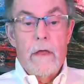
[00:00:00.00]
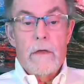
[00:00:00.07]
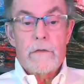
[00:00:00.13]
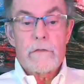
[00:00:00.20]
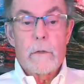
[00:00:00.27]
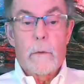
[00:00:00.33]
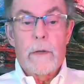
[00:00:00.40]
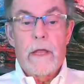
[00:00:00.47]

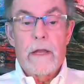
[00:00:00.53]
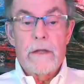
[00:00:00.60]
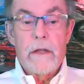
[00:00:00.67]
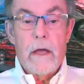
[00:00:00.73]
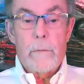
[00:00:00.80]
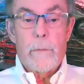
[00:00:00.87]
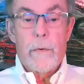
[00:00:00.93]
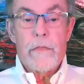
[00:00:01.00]
So we end
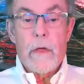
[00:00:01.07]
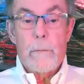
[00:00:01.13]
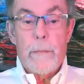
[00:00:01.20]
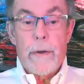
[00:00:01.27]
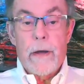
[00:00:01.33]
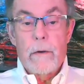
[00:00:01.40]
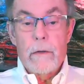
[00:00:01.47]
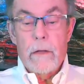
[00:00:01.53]
up with a
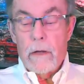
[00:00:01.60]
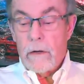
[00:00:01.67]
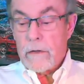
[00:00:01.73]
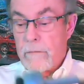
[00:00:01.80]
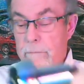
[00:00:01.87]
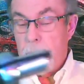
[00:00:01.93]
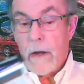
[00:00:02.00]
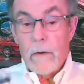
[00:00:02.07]

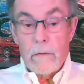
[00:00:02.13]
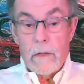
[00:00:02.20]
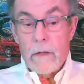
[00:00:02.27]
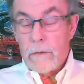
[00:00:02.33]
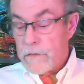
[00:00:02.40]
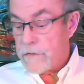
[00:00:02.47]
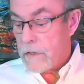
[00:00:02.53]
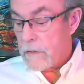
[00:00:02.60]
parallel,
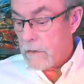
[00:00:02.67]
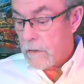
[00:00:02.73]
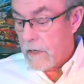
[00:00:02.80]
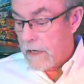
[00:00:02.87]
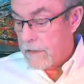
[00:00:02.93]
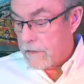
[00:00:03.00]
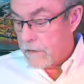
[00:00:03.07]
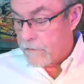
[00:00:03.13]
parallel to
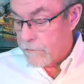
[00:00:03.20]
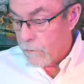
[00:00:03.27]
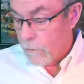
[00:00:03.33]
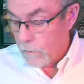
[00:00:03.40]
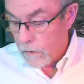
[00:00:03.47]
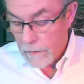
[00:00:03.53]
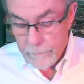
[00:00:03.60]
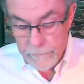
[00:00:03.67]
centerline
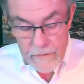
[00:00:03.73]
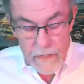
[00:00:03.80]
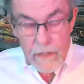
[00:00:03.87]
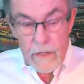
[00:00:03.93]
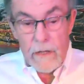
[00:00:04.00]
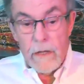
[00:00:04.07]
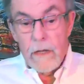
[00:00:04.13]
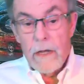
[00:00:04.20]
control arm.
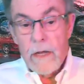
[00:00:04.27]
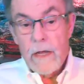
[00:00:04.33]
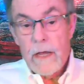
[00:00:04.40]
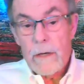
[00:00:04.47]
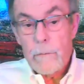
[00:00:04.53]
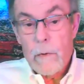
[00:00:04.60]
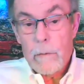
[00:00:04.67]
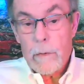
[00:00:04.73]

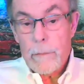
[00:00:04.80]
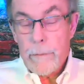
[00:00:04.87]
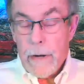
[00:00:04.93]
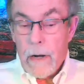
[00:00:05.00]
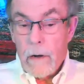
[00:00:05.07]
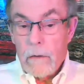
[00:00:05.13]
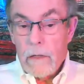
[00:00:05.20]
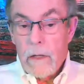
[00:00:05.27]
And when we're
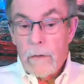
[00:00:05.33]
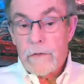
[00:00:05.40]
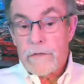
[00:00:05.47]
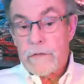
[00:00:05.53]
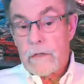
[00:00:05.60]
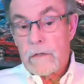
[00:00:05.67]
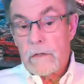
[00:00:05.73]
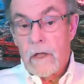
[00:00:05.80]
parallel to
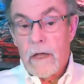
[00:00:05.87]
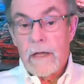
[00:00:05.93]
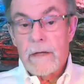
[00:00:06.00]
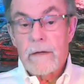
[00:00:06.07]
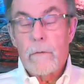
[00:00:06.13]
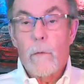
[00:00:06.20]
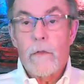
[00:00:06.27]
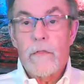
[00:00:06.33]

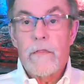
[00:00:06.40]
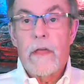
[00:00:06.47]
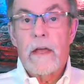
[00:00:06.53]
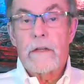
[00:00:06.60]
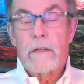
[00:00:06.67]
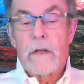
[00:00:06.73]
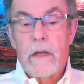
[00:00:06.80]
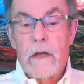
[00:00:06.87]
centerline, what
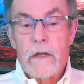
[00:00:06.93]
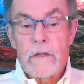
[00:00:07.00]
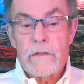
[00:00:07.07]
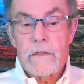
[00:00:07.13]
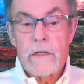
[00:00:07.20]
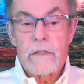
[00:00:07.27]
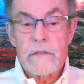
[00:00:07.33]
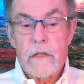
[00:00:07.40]
that does
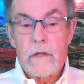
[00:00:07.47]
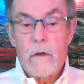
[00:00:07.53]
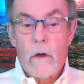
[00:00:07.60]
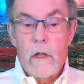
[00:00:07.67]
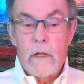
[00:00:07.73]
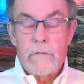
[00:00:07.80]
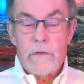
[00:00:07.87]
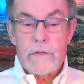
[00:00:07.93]
is that
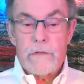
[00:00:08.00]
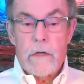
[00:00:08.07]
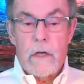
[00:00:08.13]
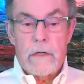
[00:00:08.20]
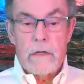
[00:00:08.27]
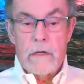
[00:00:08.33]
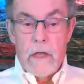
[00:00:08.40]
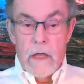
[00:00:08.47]
all of a
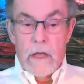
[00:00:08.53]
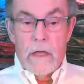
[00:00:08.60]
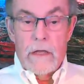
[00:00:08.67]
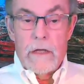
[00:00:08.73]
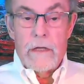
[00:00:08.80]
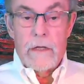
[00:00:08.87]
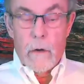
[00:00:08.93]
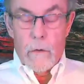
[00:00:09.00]
sudden
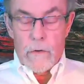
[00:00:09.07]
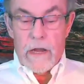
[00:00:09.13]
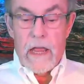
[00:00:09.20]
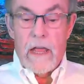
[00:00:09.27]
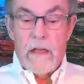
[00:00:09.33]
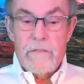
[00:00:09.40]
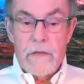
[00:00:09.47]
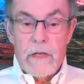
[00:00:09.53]
you don't
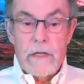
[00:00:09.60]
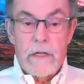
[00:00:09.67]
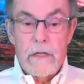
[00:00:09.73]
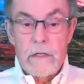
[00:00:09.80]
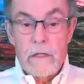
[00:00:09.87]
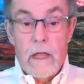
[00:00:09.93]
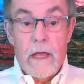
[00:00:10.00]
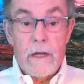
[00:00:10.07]
have
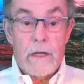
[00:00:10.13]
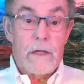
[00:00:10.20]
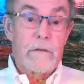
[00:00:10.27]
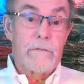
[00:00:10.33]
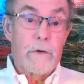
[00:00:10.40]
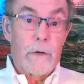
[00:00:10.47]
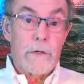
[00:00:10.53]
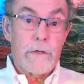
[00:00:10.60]
any line of
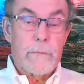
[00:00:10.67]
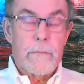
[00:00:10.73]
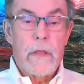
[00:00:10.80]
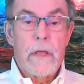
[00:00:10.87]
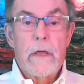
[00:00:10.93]
conversion.